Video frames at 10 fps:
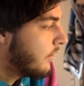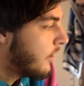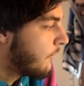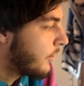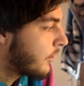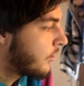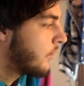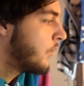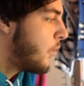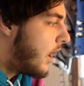over
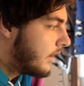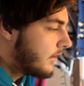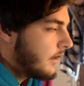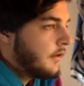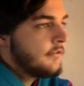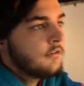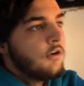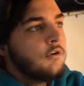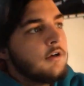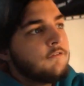quantity.
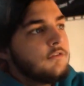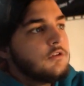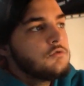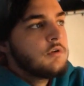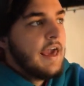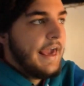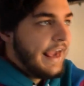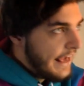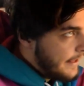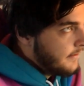So if you
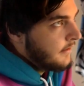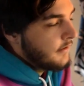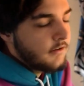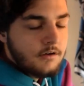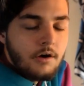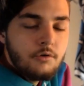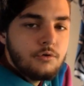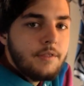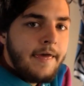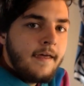can, go
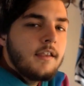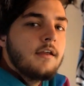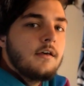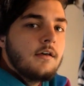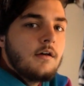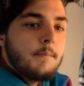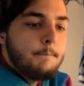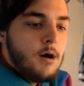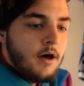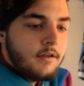do that.
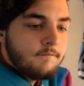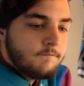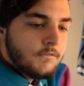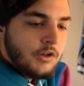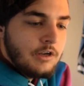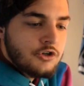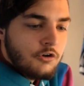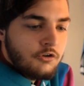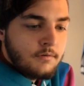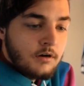But the
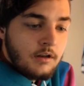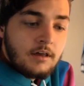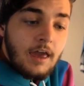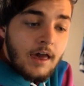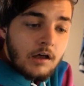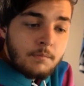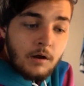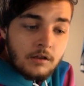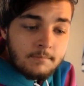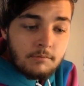t-shirts you're going to get are
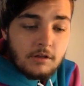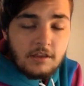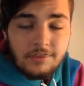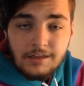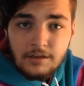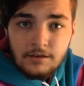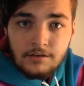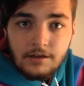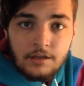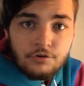probably going to be really thin
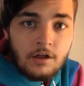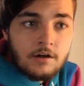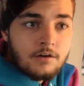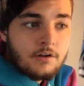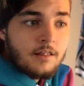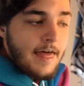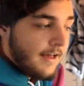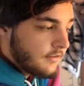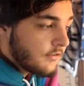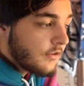and not going to
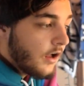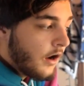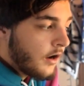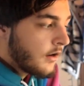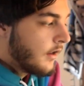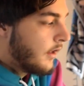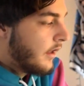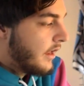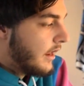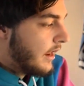last as long.
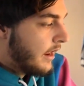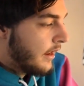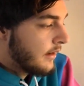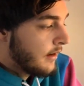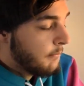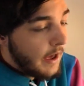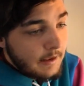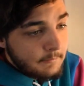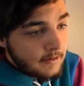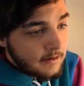And in my
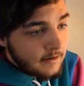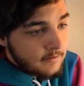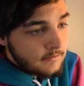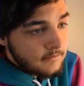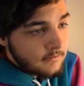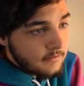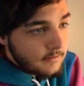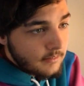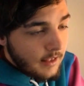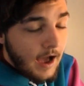opinion,
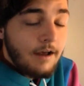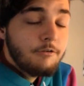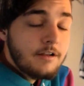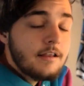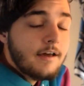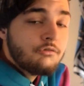I really like